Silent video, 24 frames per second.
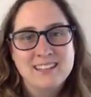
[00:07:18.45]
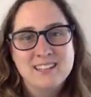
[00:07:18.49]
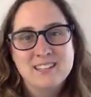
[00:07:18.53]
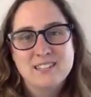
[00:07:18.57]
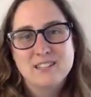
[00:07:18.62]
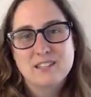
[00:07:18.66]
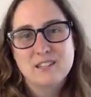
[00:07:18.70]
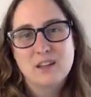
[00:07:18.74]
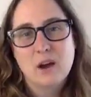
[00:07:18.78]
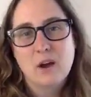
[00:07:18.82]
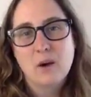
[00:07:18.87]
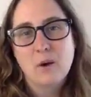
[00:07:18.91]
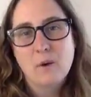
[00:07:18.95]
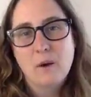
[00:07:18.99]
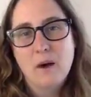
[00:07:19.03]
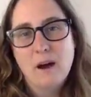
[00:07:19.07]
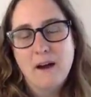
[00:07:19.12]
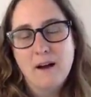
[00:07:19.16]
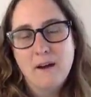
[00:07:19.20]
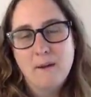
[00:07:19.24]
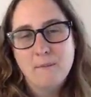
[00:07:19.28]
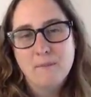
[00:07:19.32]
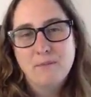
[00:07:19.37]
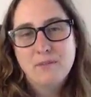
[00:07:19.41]
So
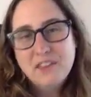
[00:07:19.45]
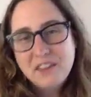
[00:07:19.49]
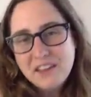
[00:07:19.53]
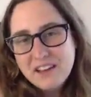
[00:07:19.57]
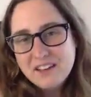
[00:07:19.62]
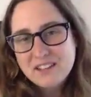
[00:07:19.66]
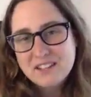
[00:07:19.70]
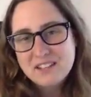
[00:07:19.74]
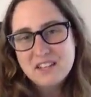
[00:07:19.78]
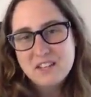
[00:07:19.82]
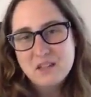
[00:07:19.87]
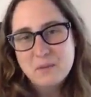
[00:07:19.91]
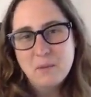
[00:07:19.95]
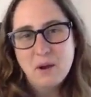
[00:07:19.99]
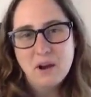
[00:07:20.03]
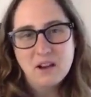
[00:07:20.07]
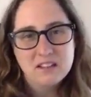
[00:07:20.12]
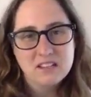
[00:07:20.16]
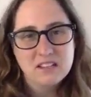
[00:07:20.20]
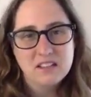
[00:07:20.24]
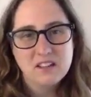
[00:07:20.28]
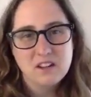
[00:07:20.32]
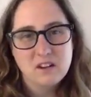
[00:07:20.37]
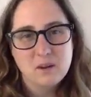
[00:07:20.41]
think outside the
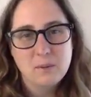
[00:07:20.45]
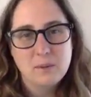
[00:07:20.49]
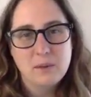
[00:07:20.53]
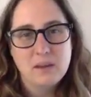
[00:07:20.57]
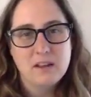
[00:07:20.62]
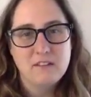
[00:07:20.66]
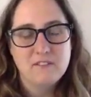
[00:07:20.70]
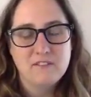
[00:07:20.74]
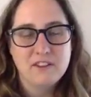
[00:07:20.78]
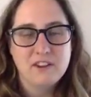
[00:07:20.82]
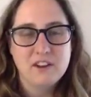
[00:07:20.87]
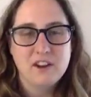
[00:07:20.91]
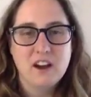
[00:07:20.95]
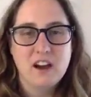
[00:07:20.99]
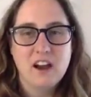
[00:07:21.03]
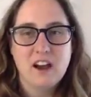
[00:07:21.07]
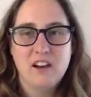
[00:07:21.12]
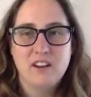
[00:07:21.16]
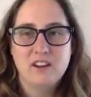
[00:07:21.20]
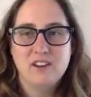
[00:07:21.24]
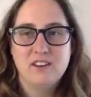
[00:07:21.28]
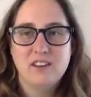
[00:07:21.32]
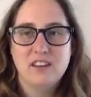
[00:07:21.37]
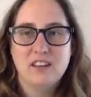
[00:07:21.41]
box a little bit. Figure out how
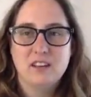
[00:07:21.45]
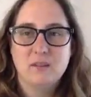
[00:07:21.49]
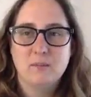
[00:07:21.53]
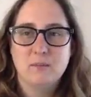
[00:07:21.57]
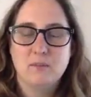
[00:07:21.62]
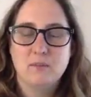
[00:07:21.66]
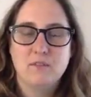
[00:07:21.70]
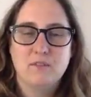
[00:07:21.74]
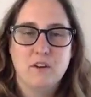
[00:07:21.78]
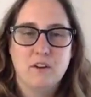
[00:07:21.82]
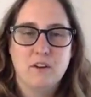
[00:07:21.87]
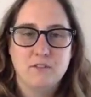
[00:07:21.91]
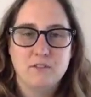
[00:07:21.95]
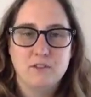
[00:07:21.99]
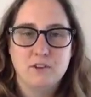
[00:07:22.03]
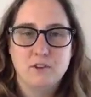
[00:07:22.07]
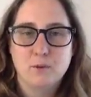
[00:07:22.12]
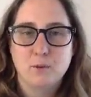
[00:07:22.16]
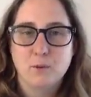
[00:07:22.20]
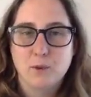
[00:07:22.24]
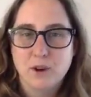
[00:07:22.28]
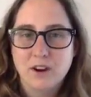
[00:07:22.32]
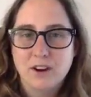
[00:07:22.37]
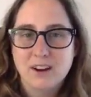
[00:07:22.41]
you can get them involved in
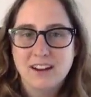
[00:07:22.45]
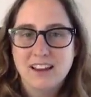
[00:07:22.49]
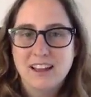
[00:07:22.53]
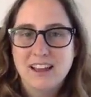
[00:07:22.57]
your work.